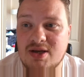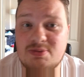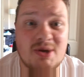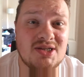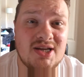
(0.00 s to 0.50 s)

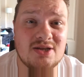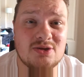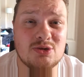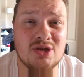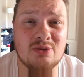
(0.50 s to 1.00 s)
Smash
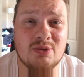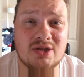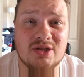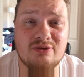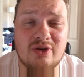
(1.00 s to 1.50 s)
Tennis was another one
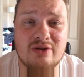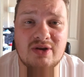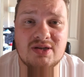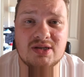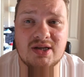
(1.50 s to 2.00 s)
I did very
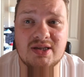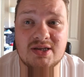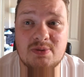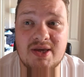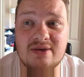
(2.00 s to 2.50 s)
recently,
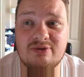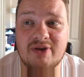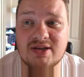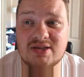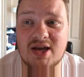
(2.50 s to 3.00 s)
this week in
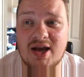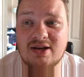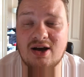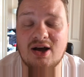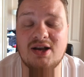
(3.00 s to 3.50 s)
fact,
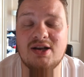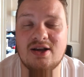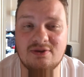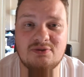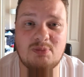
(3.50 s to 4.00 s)
and I
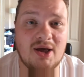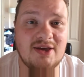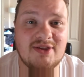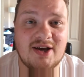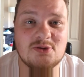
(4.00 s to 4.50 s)
loved
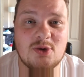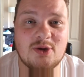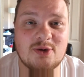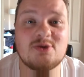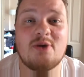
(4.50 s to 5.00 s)
playing that as well.
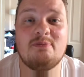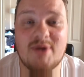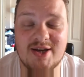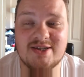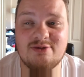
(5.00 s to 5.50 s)
That was
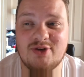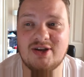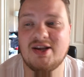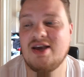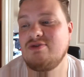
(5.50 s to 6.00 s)
amazing
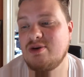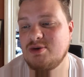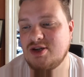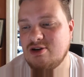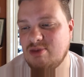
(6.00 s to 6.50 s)
fun, even though I
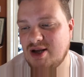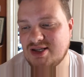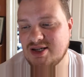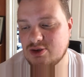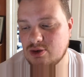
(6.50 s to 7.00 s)
was terrible
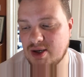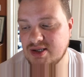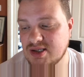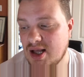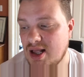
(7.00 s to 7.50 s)
at it as
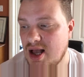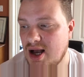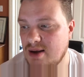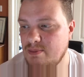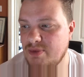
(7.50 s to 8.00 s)
always.
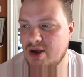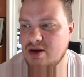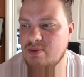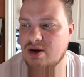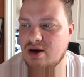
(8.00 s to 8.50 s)
The
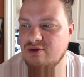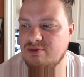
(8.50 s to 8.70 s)
only one